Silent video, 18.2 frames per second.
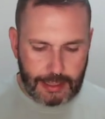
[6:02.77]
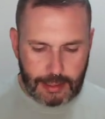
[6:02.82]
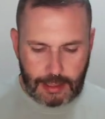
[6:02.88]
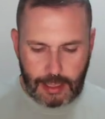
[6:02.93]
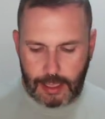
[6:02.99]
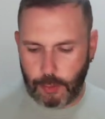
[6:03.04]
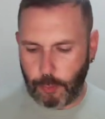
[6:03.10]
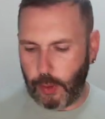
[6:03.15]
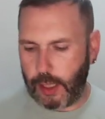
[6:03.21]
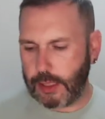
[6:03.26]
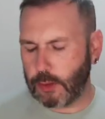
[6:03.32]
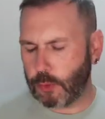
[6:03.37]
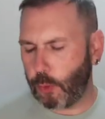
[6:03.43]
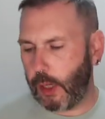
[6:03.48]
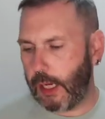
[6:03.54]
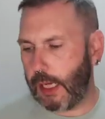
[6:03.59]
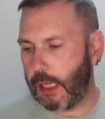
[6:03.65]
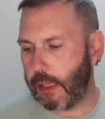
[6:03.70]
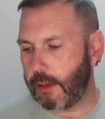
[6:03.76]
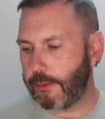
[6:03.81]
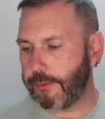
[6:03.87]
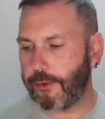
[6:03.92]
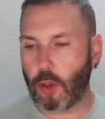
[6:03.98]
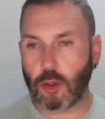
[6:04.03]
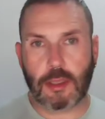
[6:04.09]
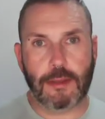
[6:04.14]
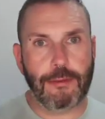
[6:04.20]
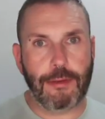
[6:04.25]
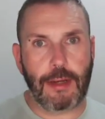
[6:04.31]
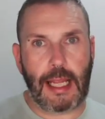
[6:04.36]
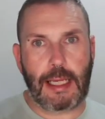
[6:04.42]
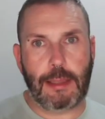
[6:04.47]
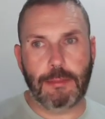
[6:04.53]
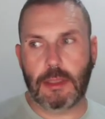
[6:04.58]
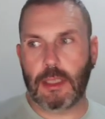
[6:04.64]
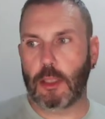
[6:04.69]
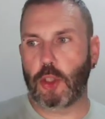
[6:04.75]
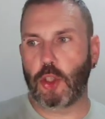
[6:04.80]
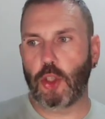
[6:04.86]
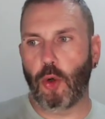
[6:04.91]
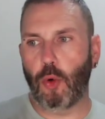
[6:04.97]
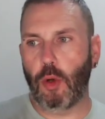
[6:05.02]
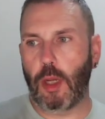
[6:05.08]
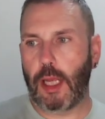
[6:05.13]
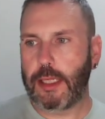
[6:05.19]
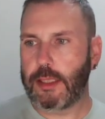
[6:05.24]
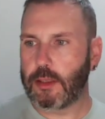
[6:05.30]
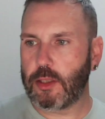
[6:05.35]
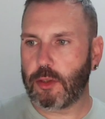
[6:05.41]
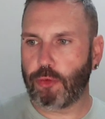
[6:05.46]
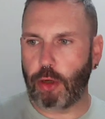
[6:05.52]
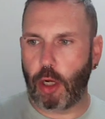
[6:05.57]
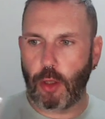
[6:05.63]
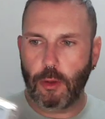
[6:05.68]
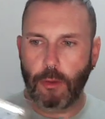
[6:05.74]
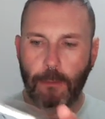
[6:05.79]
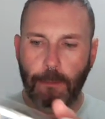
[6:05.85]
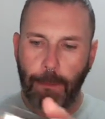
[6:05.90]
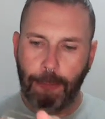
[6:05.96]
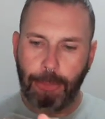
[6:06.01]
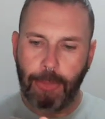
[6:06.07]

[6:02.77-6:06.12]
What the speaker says: and I went with Fox and Flames Shoreline Stroll.